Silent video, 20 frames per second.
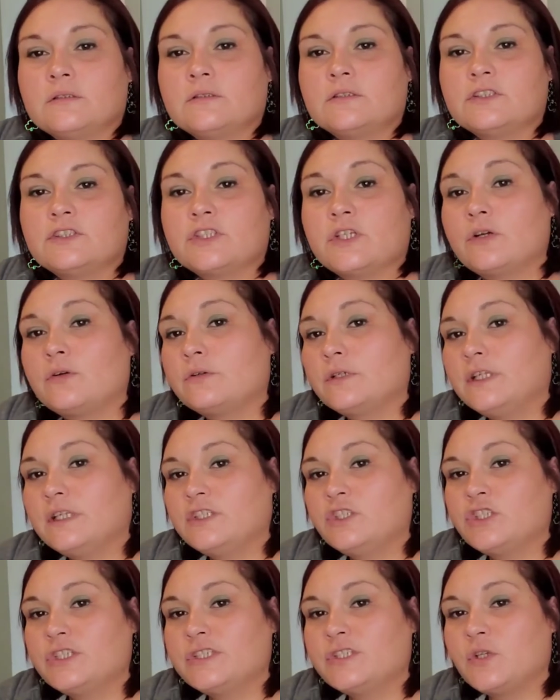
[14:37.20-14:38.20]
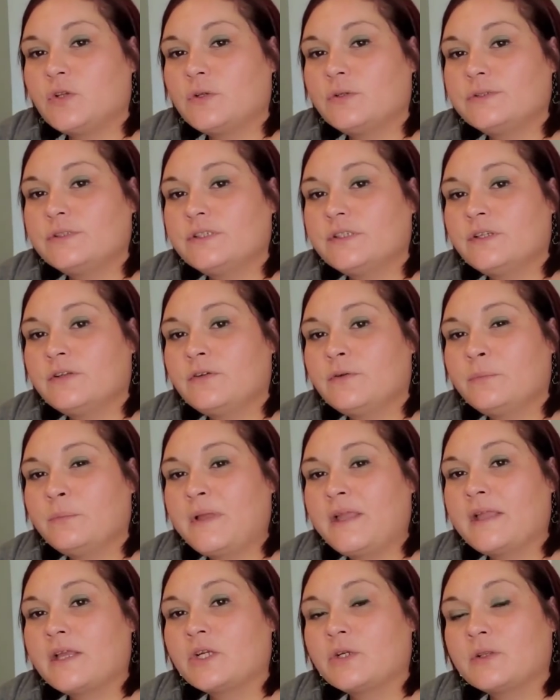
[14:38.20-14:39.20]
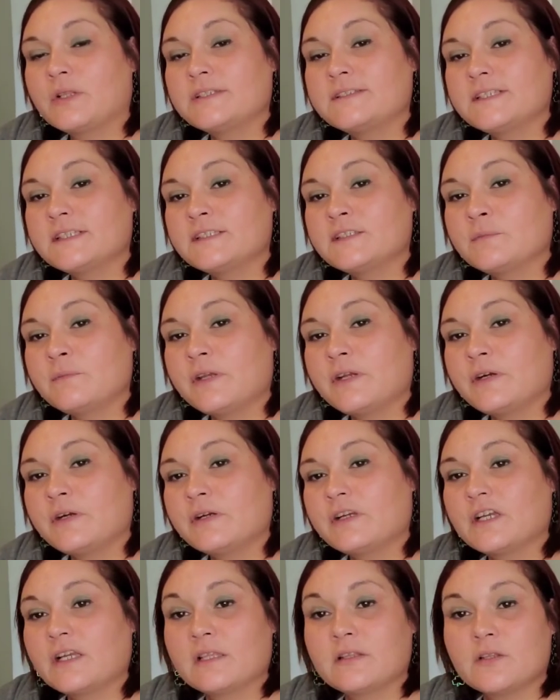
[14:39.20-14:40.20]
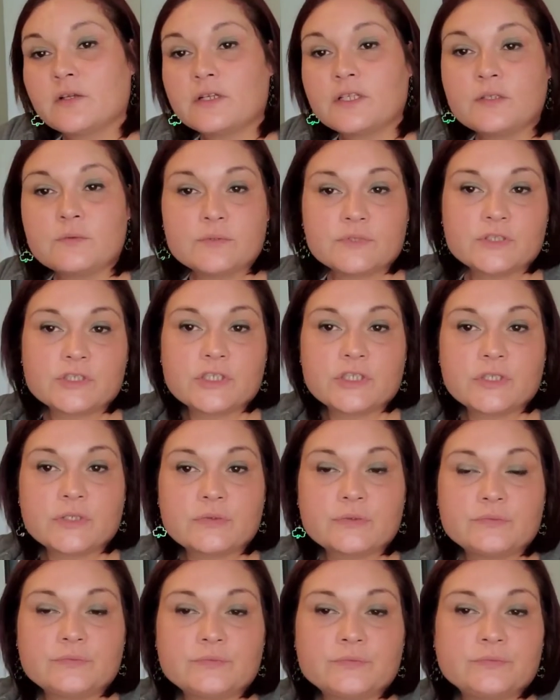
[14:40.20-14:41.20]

So he just holds a little banner that says America. I thought he was cute.